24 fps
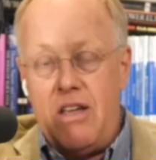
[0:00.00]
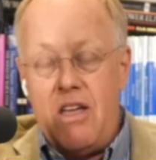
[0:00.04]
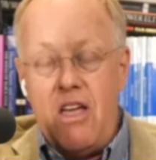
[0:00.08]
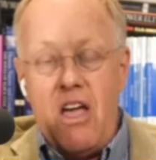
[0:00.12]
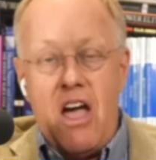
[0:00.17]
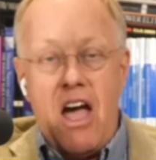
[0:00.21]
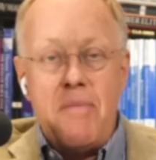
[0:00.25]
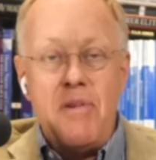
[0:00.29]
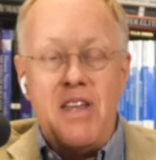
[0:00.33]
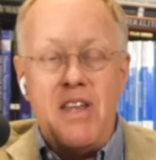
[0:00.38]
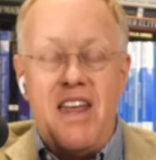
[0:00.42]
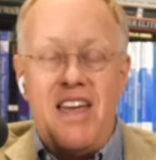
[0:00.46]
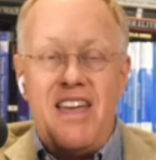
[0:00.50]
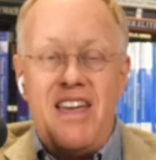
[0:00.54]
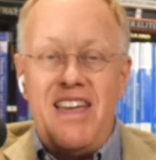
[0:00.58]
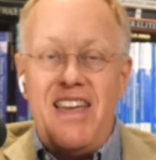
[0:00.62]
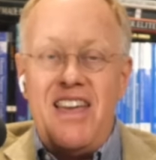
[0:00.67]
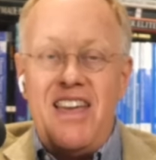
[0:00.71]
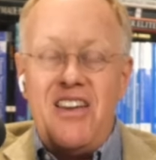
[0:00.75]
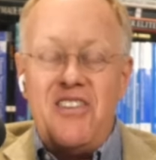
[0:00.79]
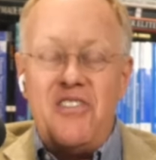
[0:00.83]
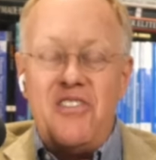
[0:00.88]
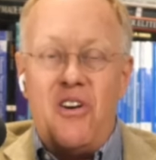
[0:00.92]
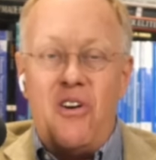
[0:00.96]
I mean,
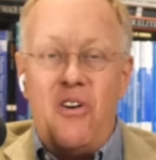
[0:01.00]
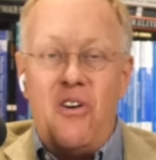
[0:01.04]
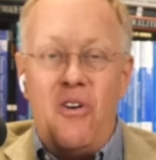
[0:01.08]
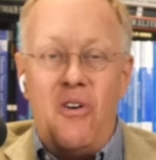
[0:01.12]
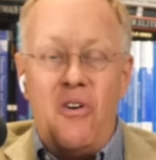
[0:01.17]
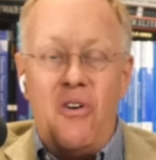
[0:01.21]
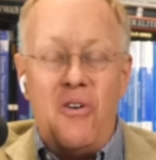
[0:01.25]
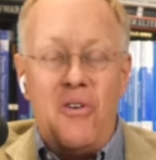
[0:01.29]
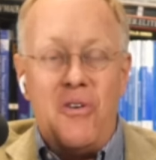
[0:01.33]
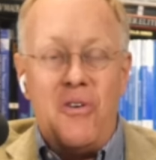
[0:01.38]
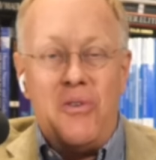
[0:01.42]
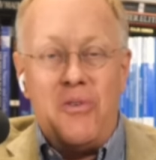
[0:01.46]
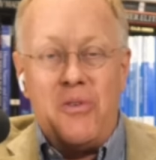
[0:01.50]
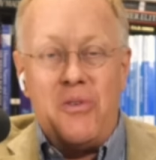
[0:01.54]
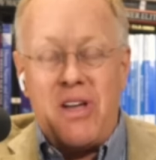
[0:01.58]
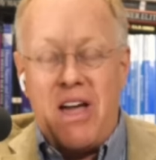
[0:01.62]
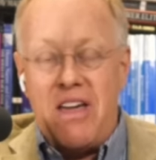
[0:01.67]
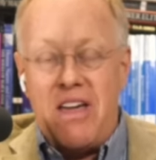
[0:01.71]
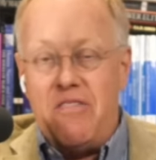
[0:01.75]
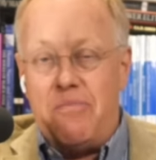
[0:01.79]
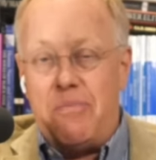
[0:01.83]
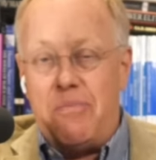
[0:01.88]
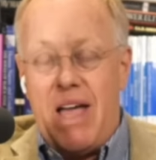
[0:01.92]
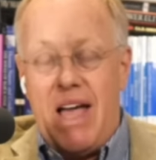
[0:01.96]
the whole kind
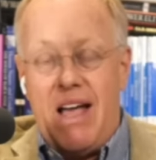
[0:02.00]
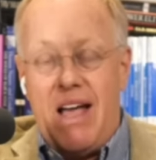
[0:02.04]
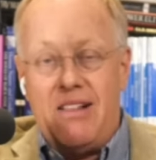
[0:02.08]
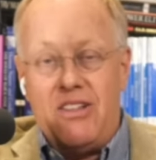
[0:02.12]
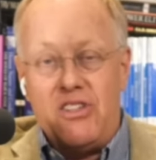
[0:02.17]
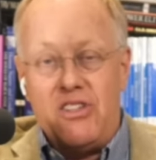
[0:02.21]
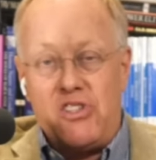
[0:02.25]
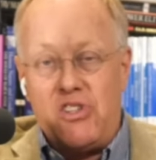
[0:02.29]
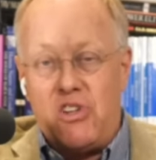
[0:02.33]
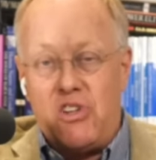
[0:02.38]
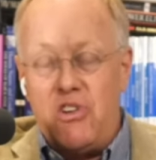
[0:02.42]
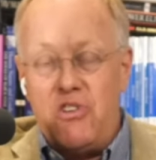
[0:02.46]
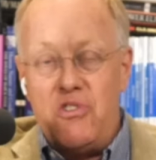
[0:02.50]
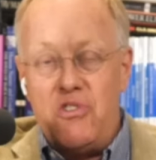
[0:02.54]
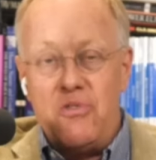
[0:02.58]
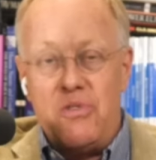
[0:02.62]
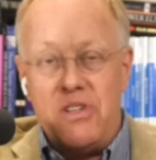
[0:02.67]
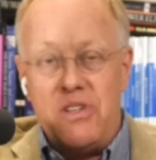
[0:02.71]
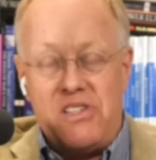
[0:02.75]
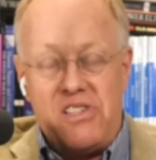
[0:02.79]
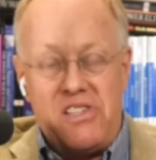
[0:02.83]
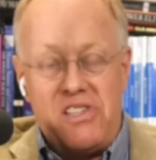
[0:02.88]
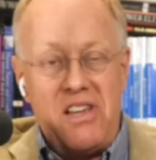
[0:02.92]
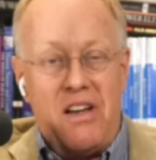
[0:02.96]
of palace coup
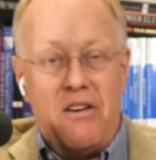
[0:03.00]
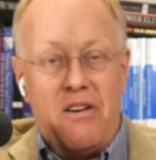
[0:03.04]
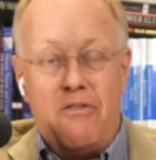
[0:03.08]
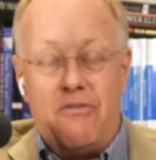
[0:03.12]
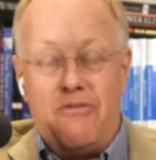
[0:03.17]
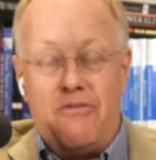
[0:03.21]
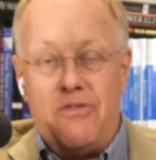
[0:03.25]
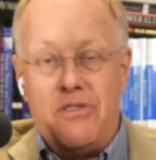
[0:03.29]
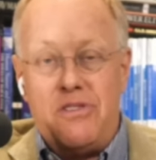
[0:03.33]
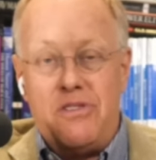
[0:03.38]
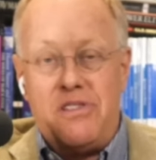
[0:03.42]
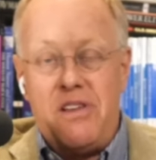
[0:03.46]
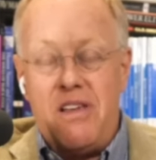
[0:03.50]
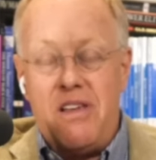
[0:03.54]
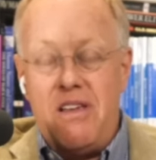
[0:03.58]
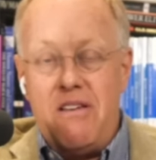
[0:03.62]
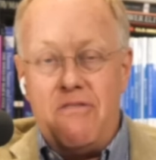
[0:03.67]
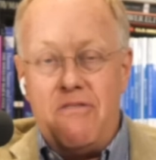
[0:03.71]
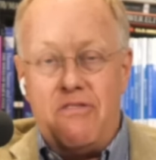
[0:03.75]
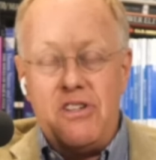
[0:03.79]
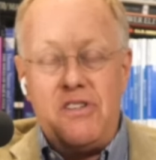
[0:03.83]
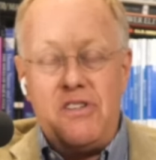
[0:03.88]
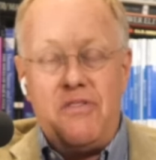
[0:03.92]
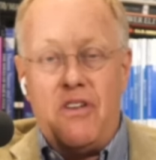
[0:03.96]
itself was,
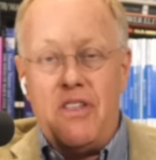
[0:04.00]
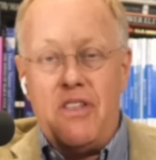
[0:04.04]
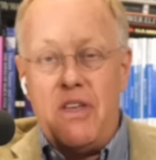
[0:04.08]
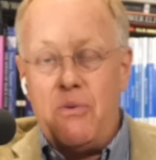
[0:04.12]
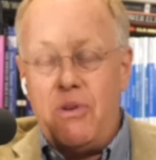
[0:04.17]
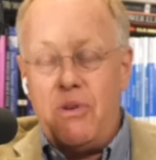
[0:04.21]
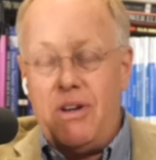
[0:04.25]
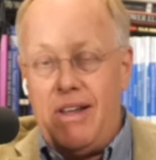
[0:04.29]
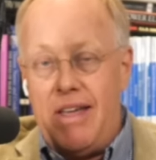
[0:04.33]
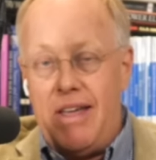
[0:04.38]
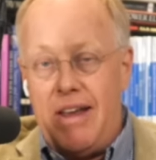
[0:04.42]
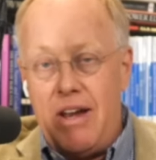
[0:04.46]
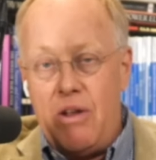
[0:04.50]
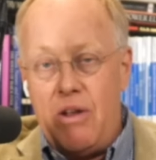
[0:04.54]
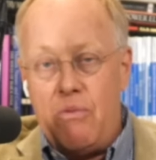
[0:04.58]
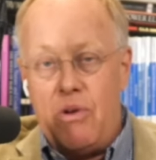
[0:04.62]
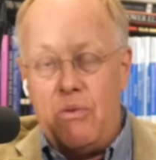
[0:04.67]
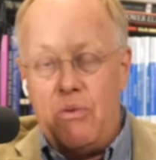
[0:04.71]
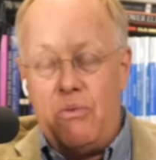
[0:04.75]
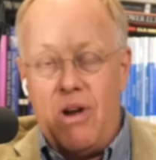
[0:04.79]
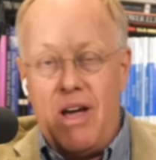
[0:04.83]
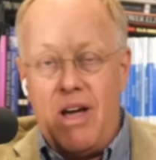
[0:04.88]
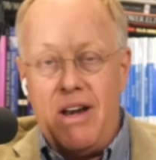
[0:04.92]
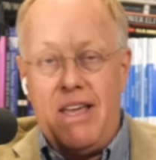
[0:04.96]
first of all, they wouldn't let anyone
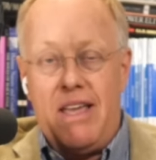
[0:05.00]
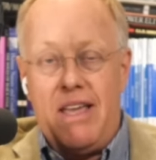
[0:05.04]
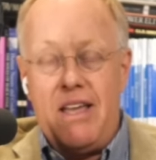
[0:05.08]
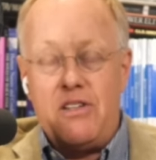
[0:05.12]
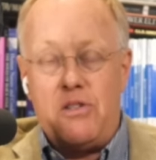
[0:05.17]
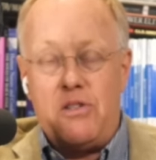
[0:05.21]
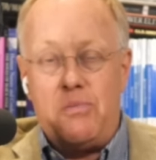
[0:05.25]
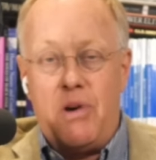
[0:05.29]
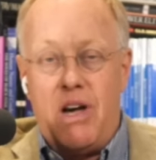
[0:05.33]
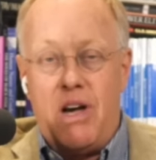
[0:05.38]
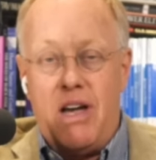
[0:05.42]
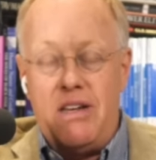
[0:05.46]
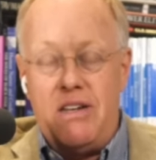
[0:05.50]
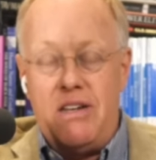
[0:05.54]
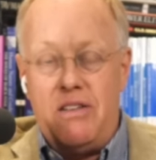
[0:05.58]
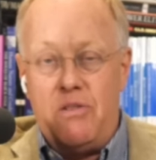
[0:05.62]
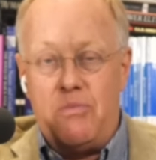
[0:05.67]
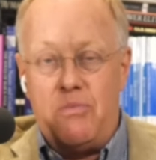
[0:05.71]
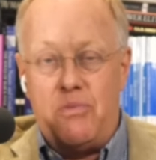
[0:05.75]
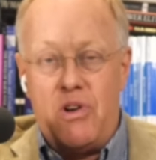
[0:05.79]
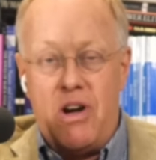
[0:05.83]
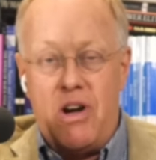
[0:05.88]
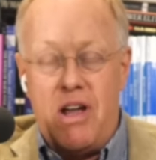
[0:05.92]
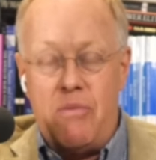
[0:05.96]
run against Biden in the
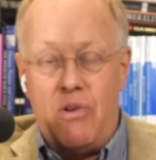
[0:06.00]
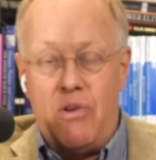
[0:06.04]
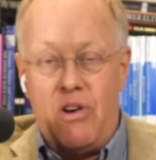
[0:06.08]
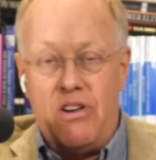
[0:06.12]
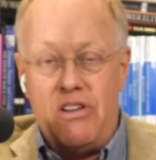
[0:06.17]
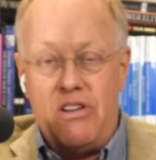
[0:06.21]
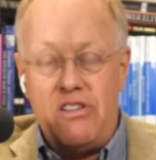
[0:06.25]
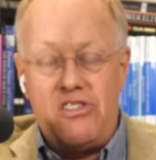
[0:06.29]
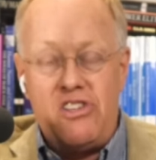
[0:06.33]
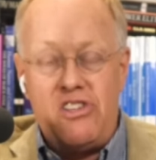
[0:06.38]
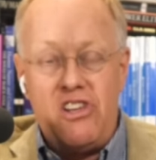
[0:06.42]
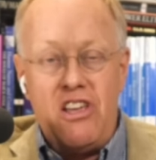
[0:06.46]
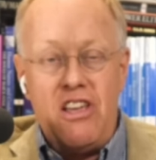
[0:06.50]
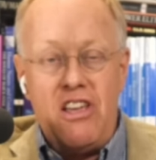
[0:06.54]
primaries.